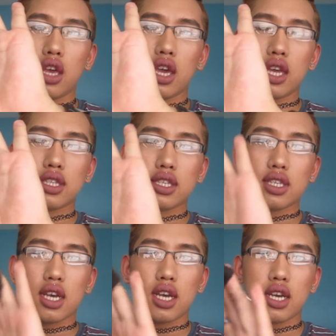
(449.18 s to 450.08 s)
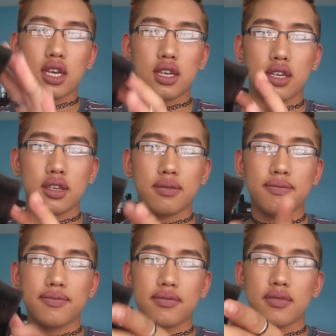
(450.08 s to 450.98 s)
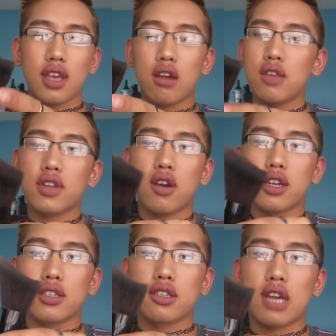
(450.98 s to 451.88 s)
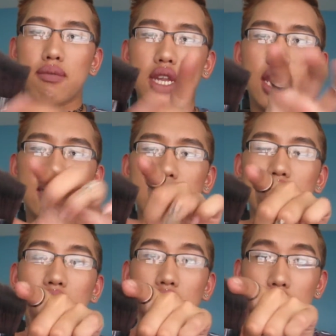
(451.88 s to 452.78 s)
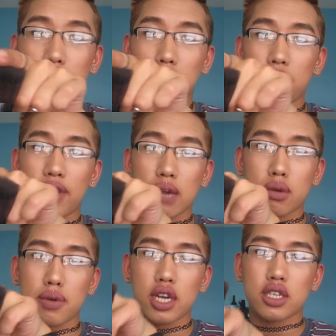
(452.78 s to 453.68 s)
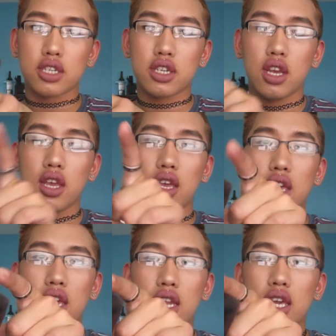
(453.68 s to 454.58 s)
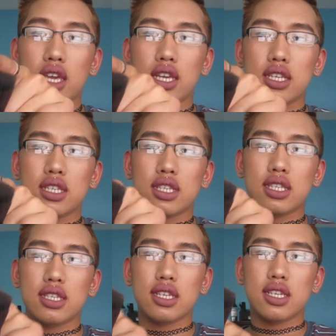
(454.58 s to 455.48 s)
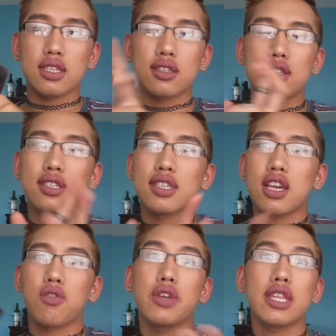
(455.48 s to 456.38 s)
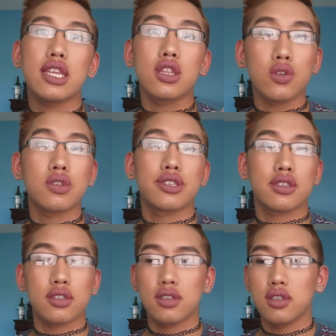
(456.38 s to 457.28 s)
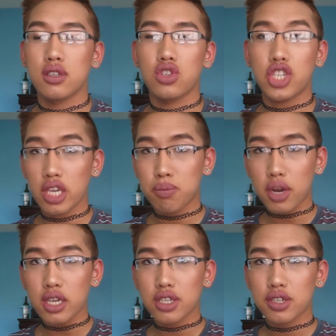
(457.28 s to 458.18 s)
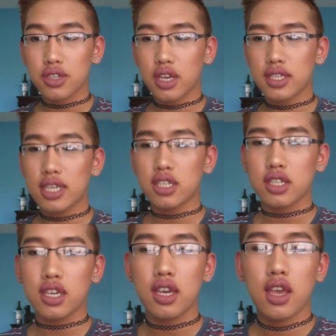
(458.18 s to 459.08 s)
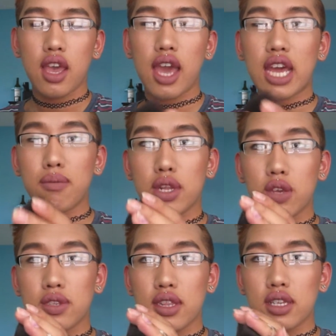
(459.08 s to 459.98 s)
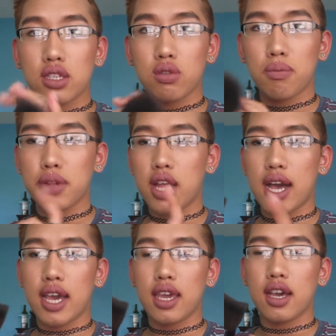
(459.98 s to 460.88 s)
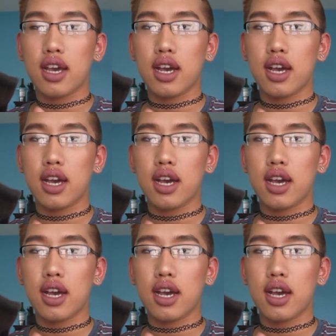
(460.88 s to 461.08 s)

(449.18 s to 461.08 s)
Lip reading: It's, I don't even know how to describe it. It's not a duo fiber brush. It is just like a really loose cheek brush, essentially. And I've been using this to apply